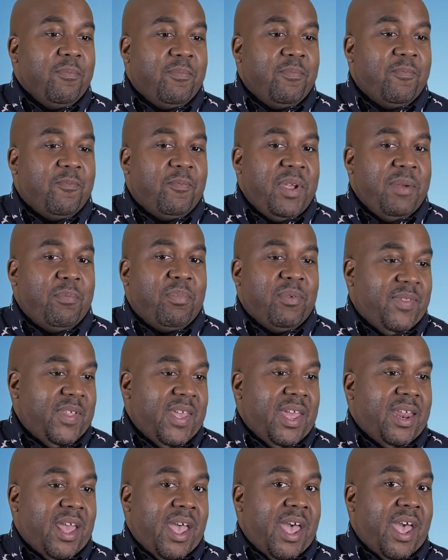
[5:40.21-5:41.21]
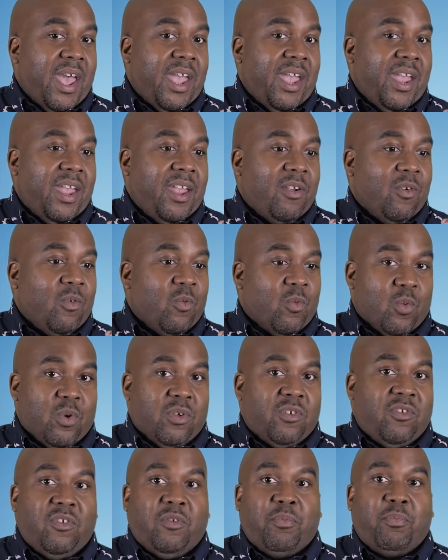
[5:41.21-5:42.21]
people that I
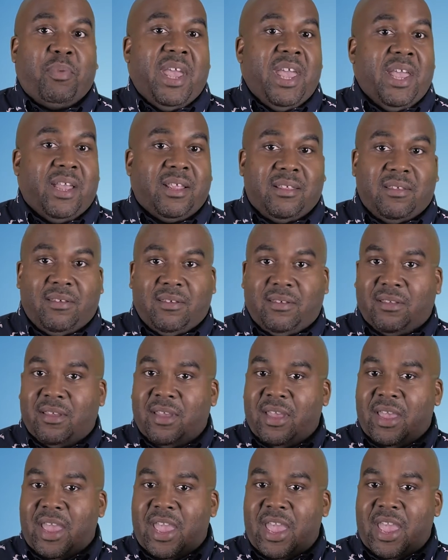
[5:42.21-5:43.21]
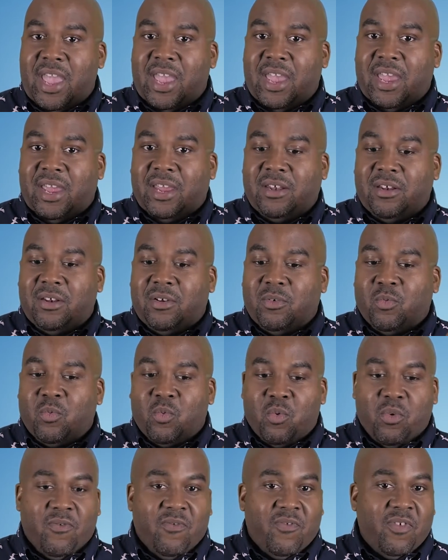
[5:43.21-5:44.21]
respect and
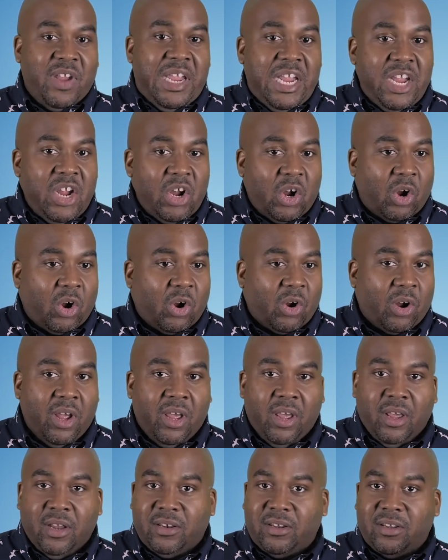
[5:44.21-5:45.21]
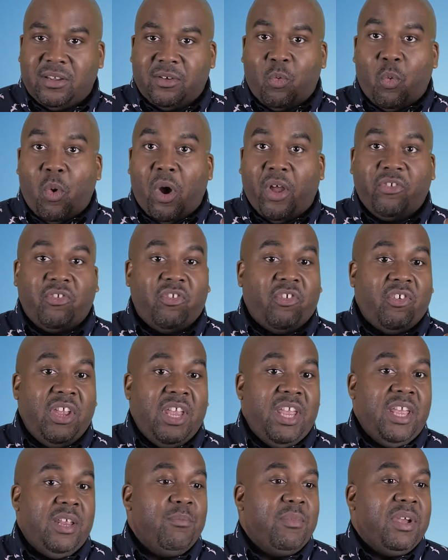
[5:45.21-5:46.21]
revere, to watch
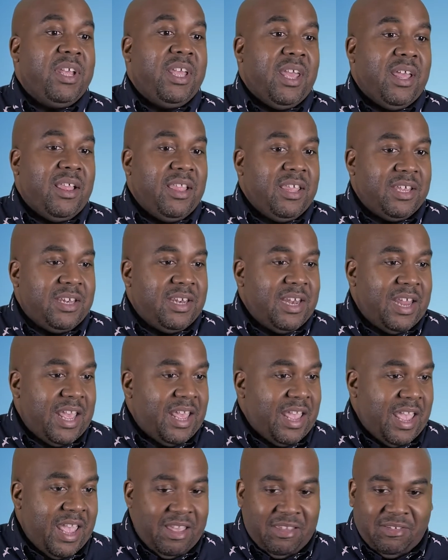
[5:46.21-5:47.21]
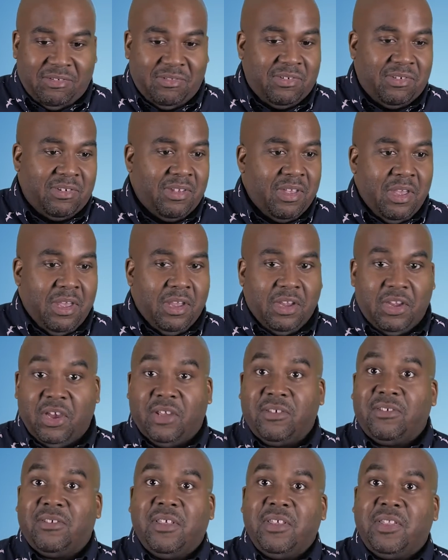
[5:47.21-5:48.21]
Ian McKellen as
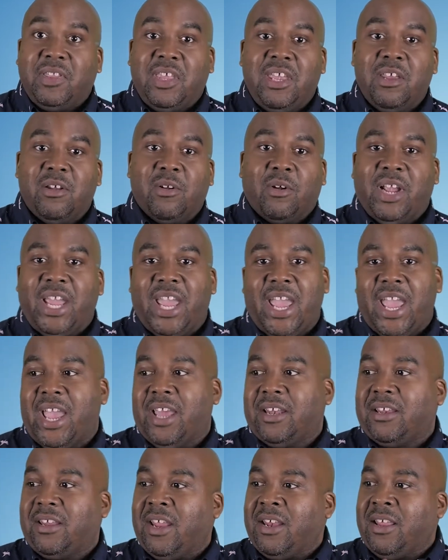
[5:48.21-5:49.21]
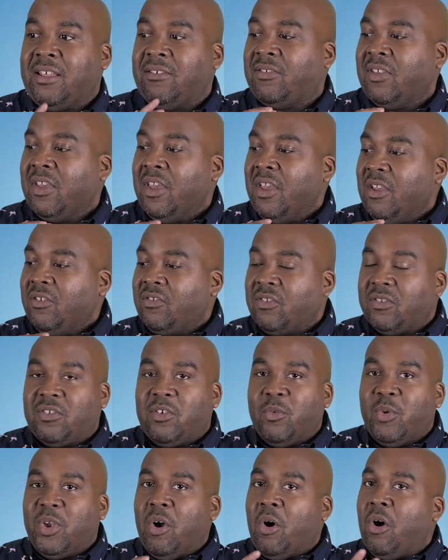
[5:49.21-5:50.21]
Gus the Theater Cat, and he's just
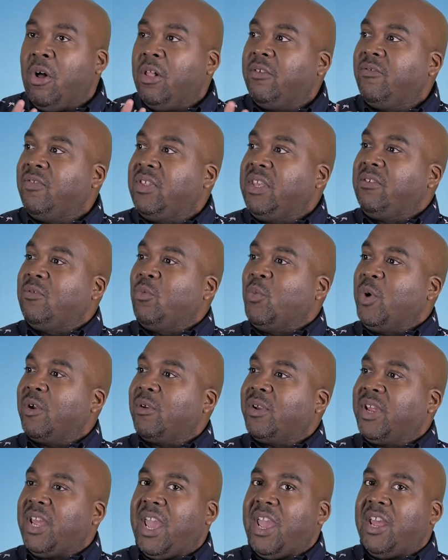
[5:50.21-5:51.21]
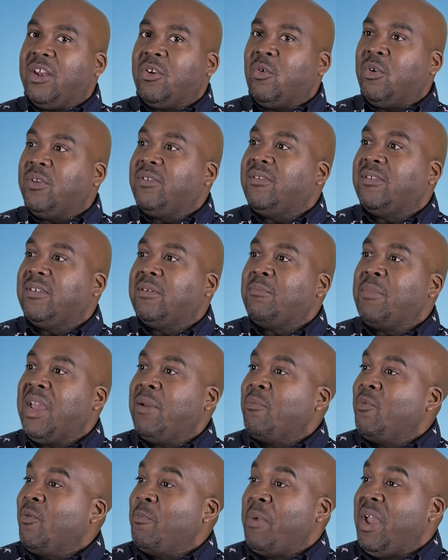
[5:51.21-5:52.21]
doing all of these weird cat noises and
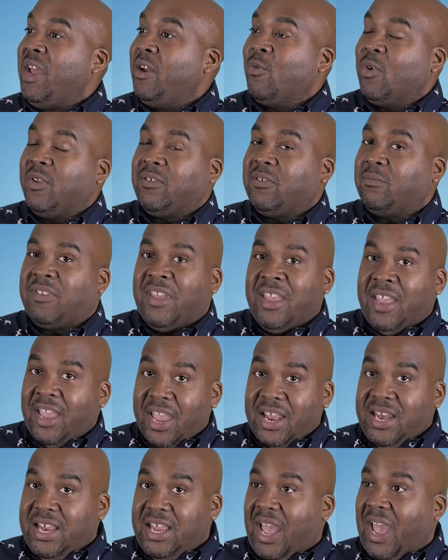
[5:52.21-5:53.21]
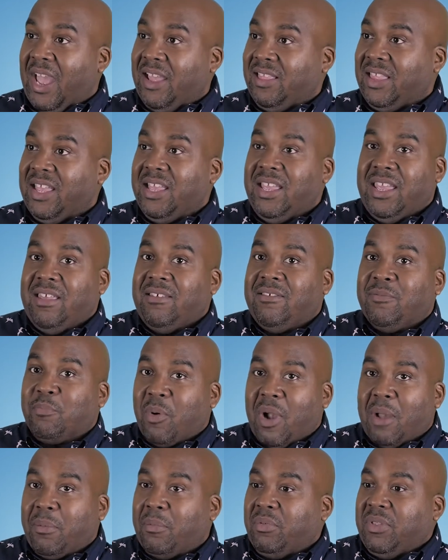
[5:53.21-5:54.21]
mannerisms, and I think he's
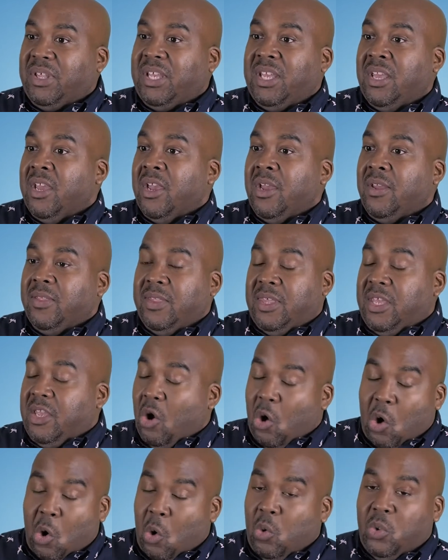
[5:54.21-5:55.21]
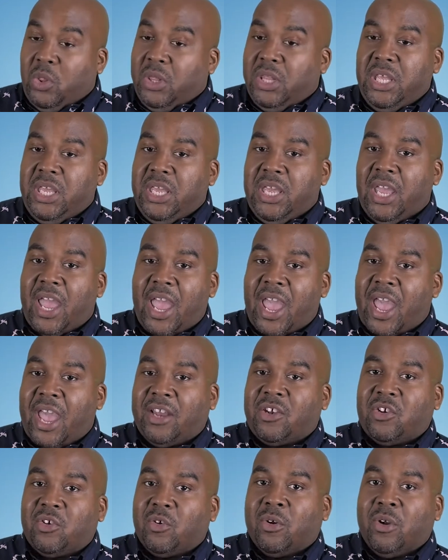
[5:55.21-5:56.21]
probably the only
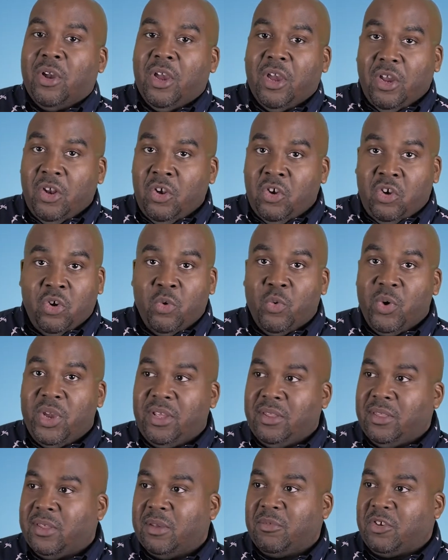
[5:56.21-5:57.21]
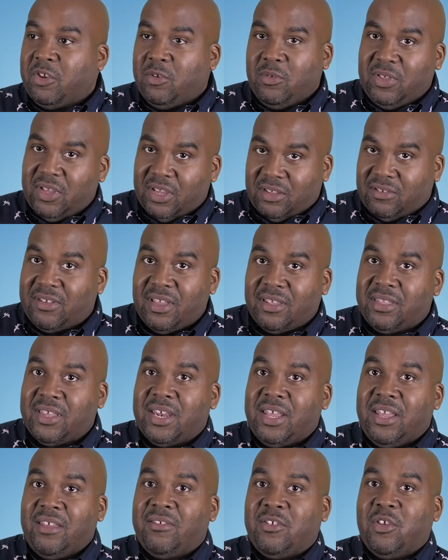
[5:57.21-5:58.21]
actor doing them to the extent
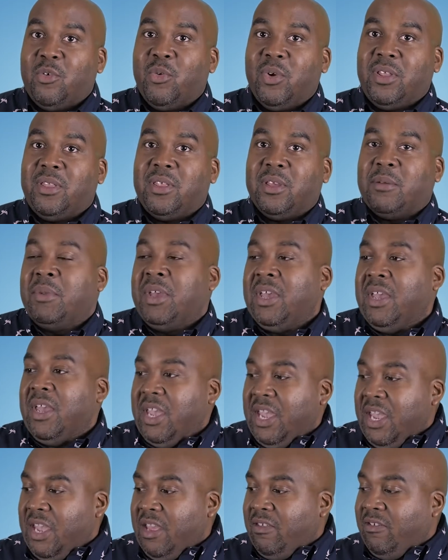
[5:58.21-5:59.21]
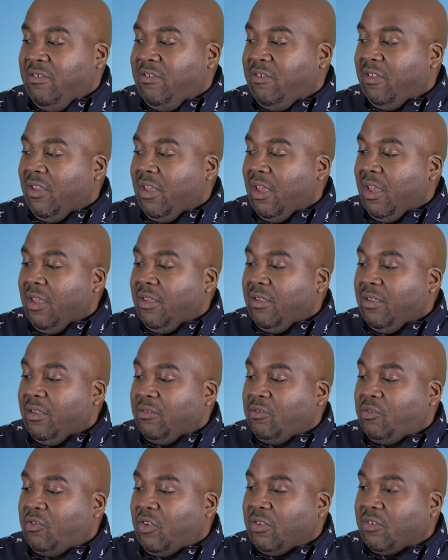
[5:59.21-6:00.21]
that he's doing them, is
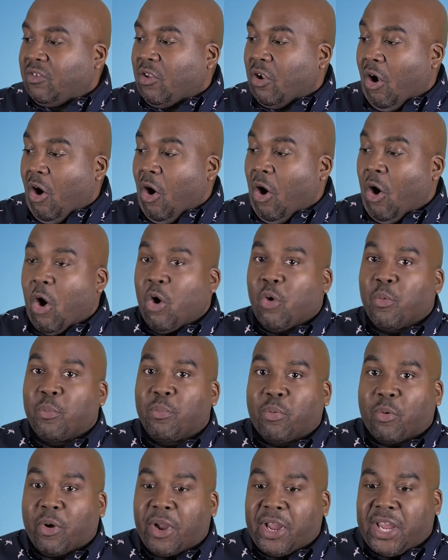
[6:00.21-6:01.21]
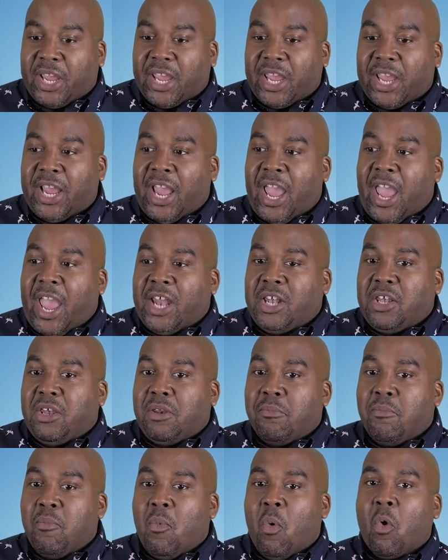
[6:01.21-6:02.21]
just heartbreaking and
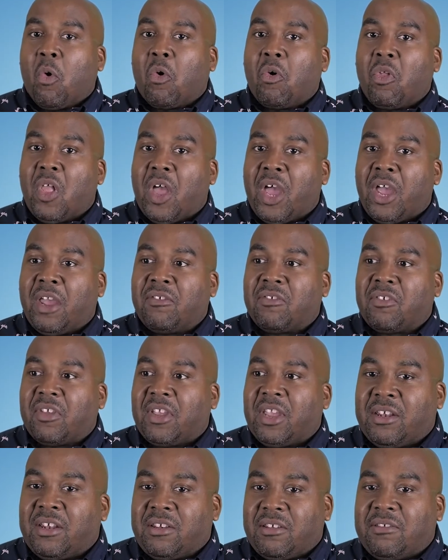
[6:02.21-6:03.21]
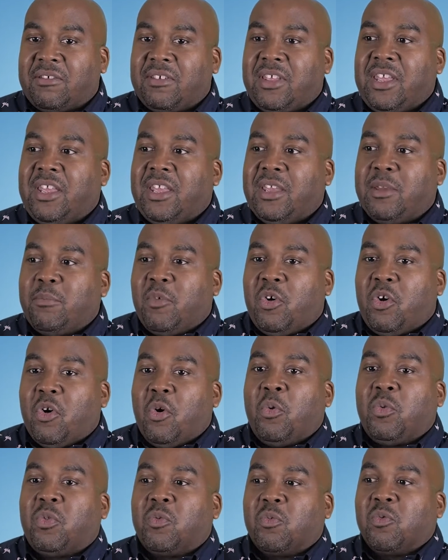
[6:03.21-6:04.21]
demoralizing, see him
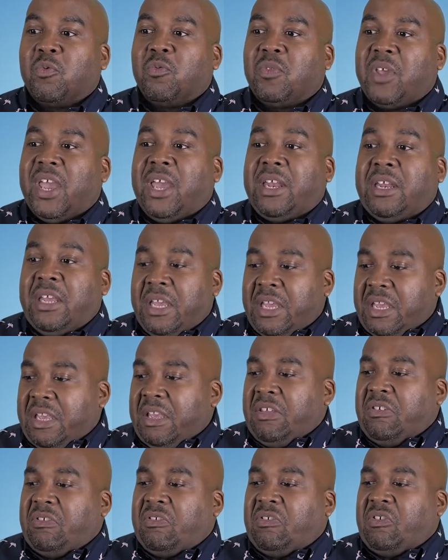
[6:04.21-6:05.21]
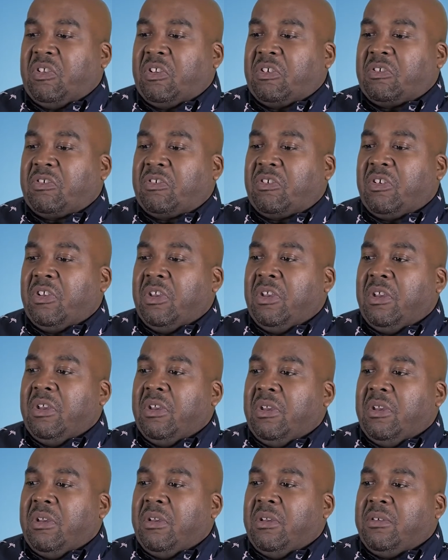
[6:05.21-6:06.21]
go through that is just
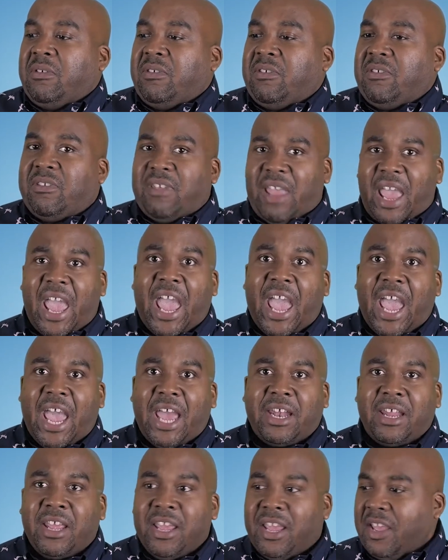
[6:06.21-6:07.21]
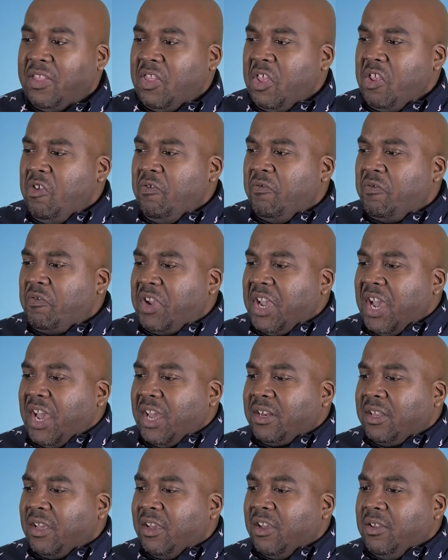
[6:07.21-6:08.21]
sad. And then you've
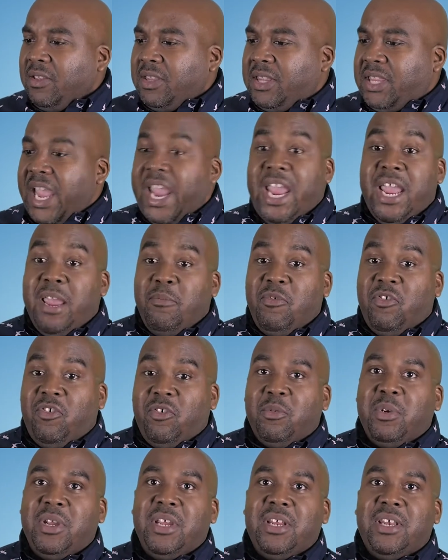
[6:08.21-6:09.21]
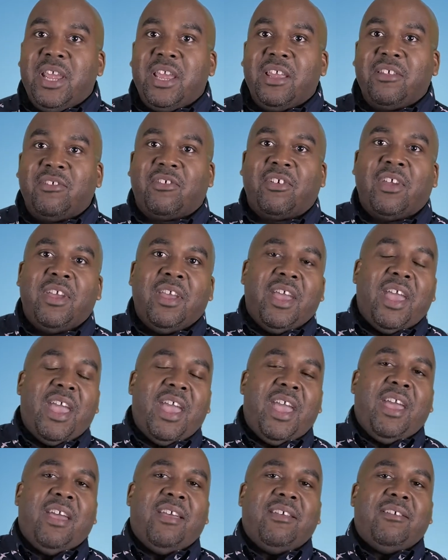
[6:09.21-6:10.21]
got Dame Judi Dench
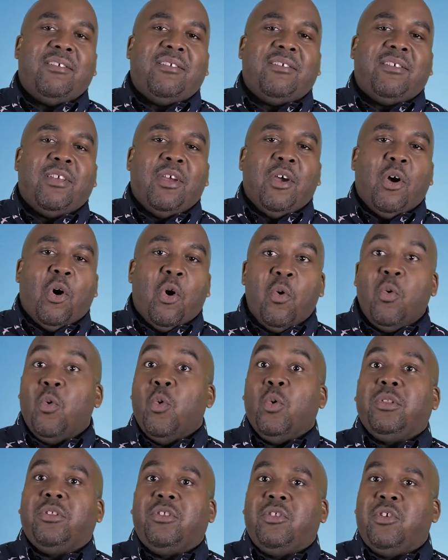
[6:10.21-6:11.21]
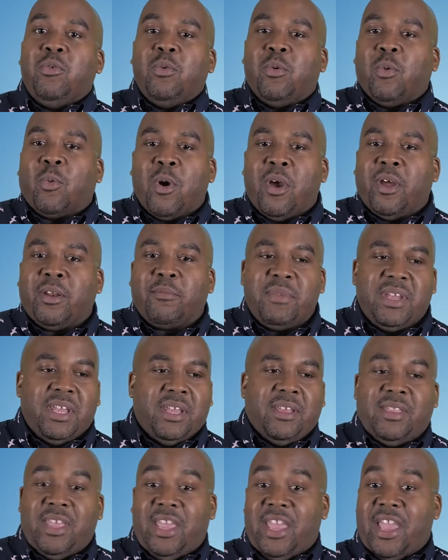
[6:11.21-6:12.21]
as Old Deuteronomy,
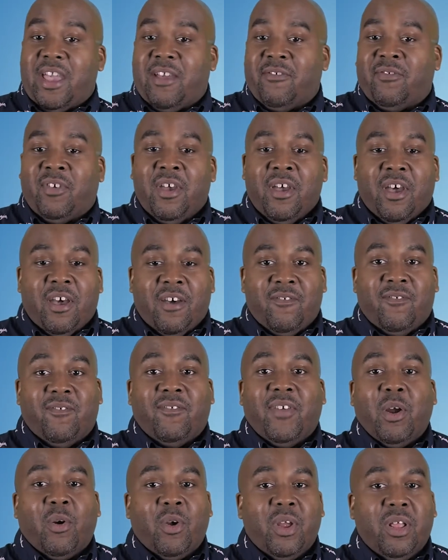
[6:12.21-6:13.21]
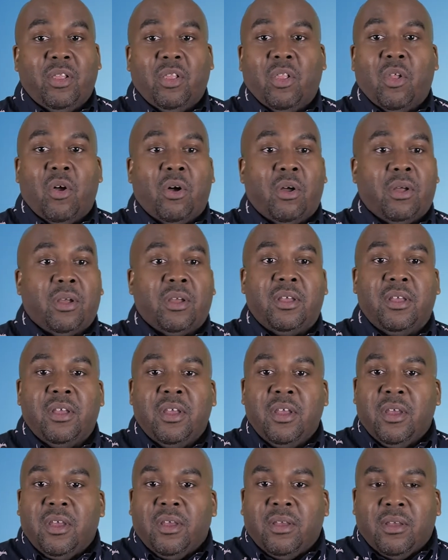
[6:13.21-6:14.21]
and they have a very long
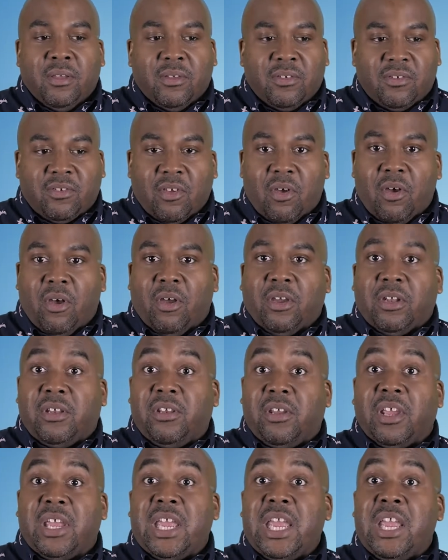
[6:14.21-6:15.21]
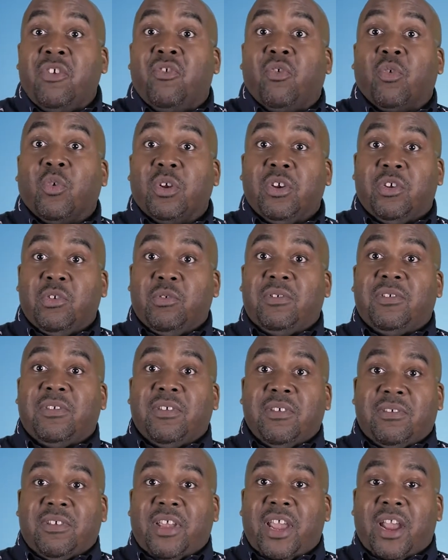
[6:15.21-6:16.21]
song to introduce
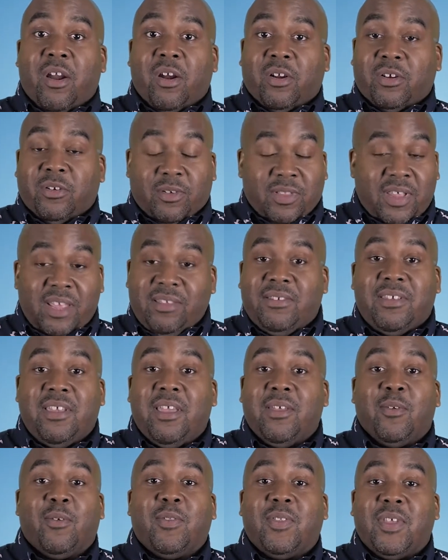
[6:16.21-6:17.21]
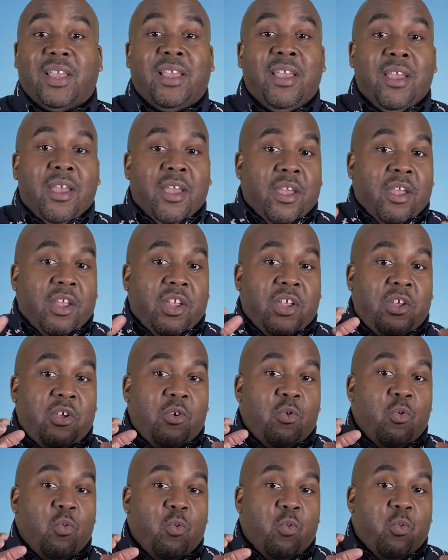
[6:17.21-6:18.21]
this character. That's the other thing.
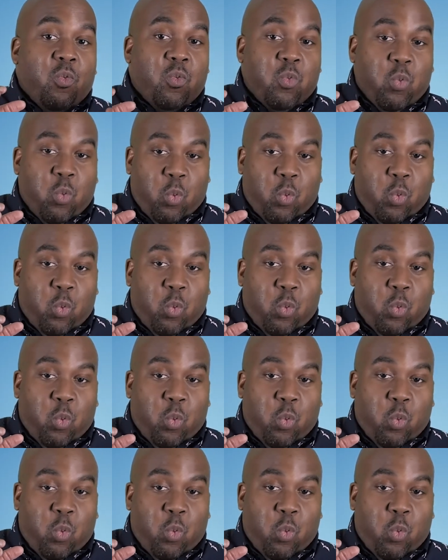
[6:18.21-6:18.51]
You